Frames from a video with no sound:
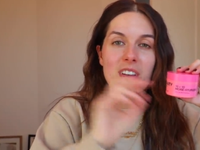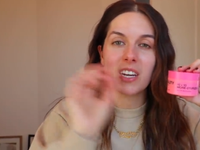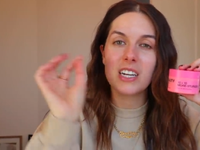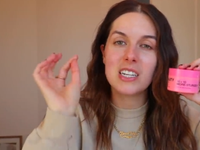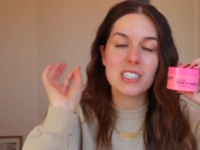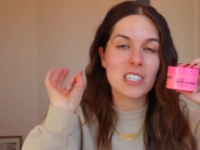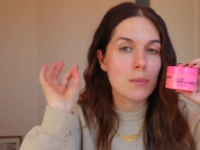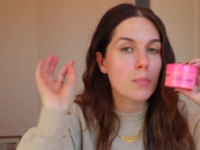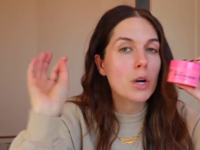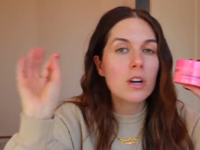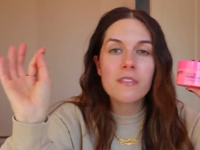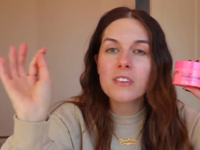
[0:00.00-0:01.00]
and it is the
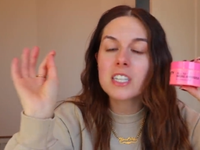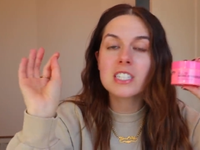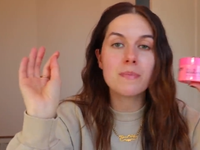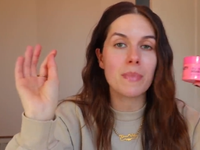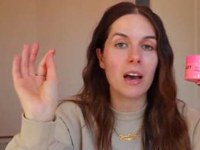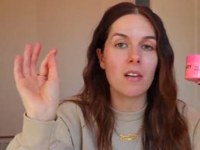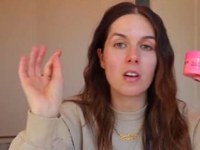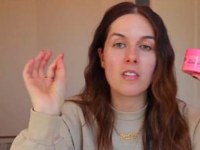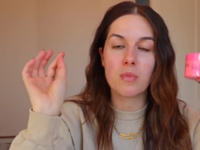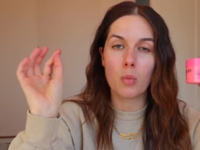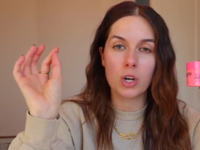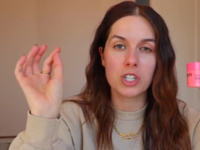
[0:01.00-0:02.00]
perfect amount
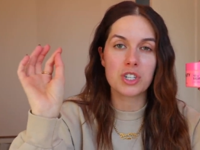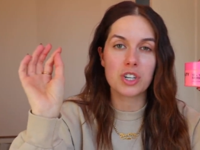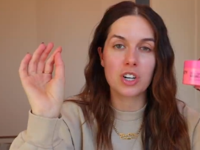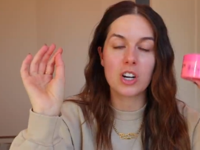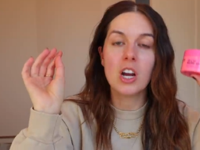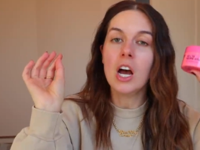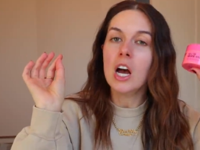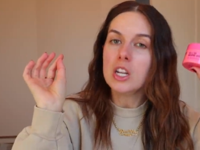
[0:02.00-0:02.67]
of moisture